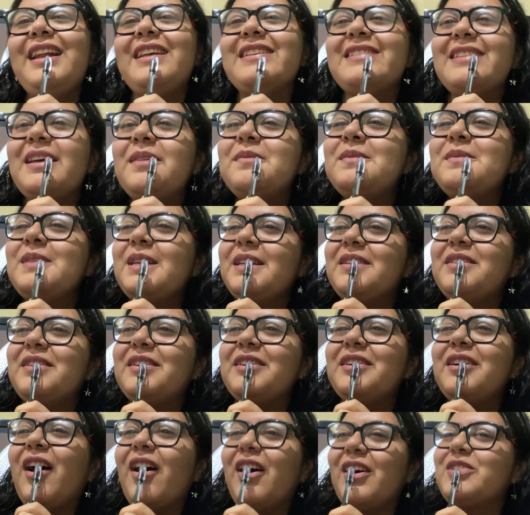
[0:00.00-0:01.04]
a
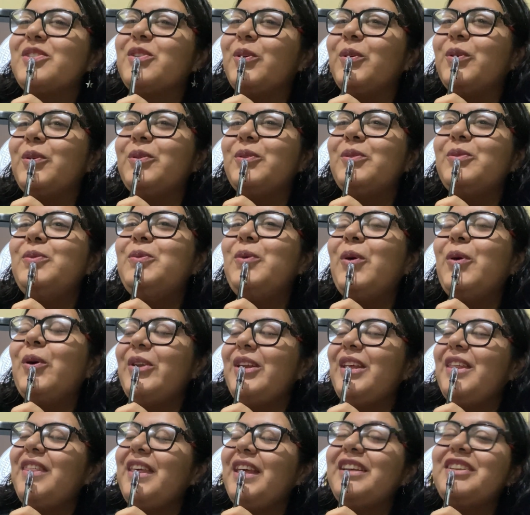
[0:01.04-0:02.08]
self-centered arsehole who
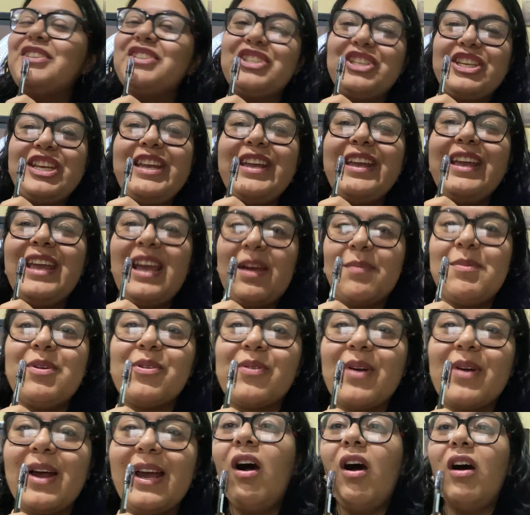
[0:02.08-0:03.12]
only thinks she can be
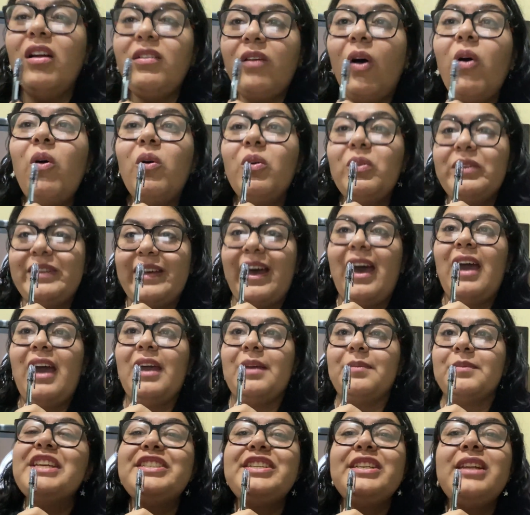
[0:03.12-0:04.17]
right at all
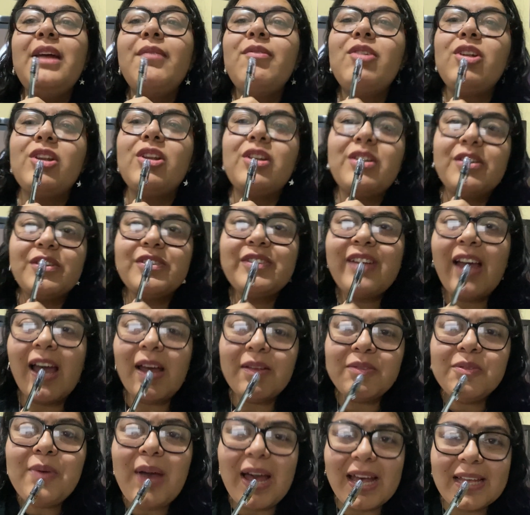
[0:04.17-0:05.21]
times. She never learns
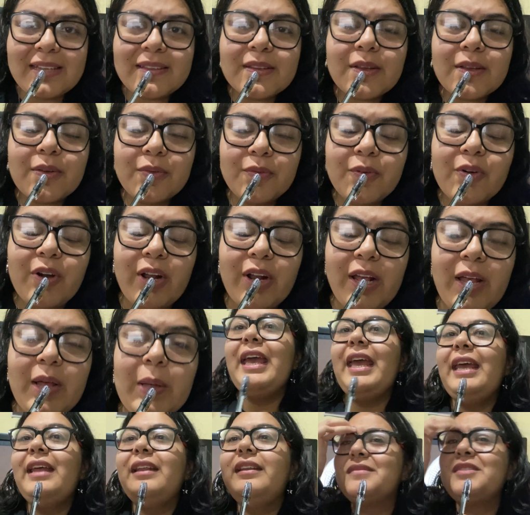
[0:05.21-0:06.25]
how to ask for
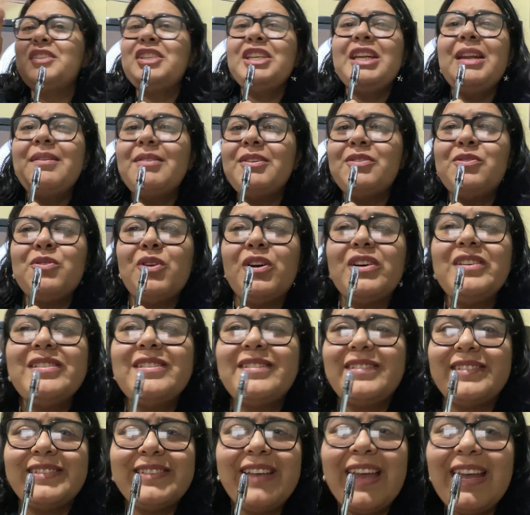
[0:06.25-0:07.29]
help, and she never
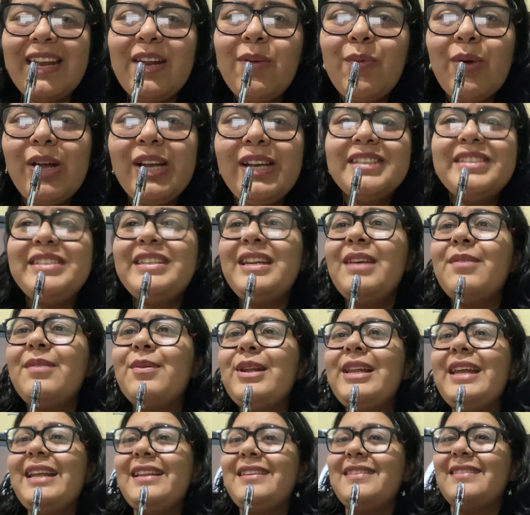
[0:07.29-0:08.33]
trusts anyone. She never
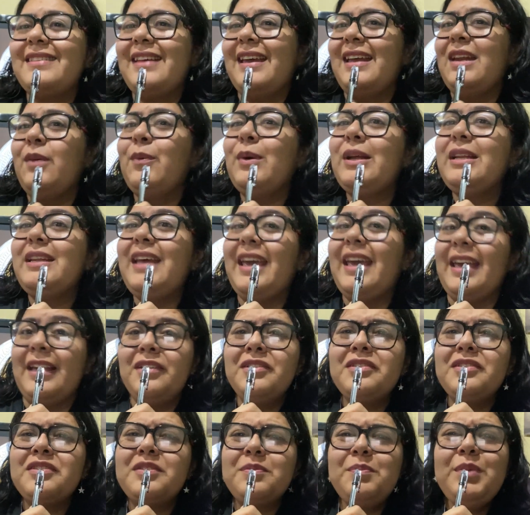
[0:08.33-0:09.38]
lets anyone
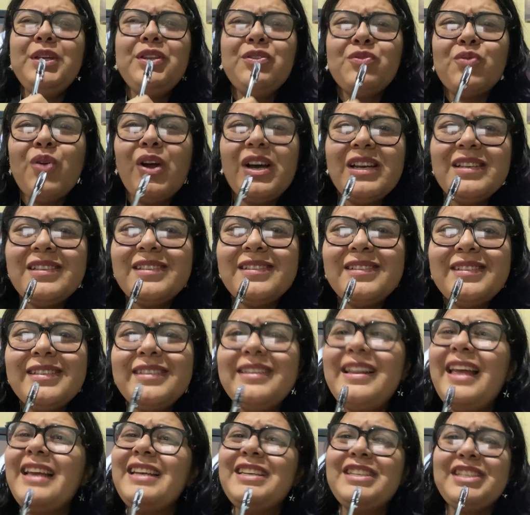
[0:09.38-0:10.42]
else be trusted.
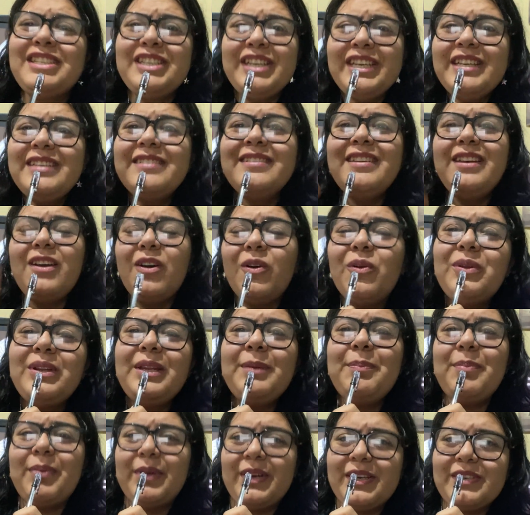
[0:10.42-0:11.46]
Like, she is the
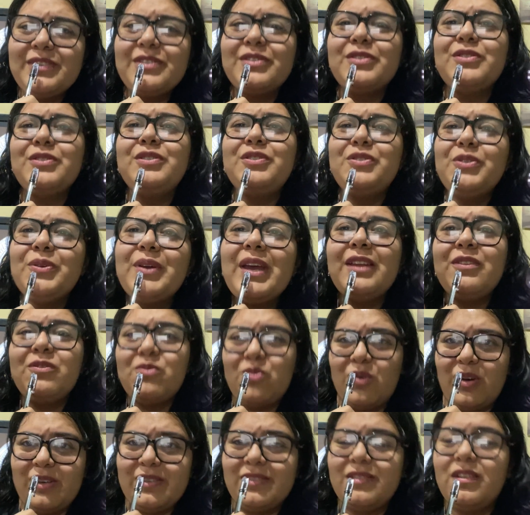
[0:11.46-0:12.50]
only person you can
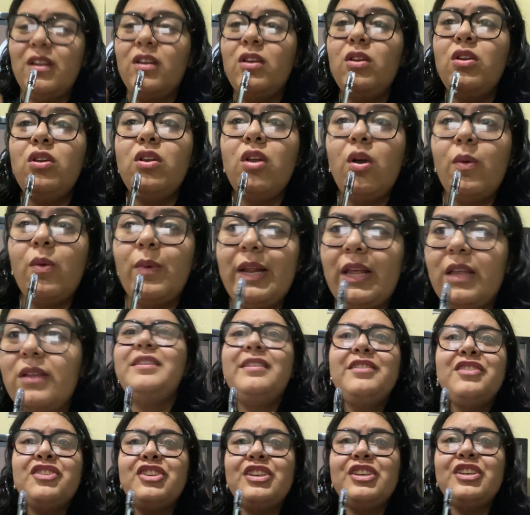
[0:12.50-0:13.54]
trust, no one
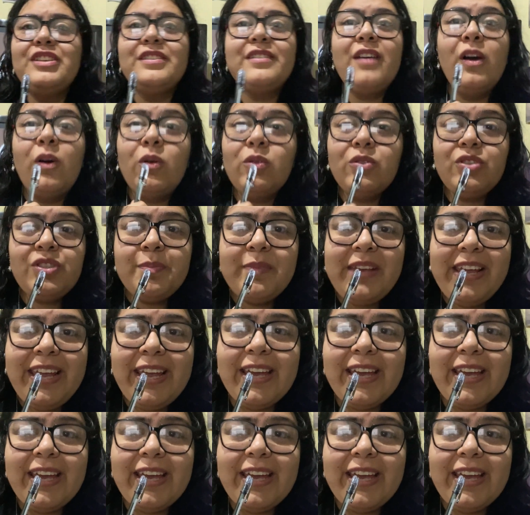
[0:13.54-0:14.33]
else. She's the whole shebang.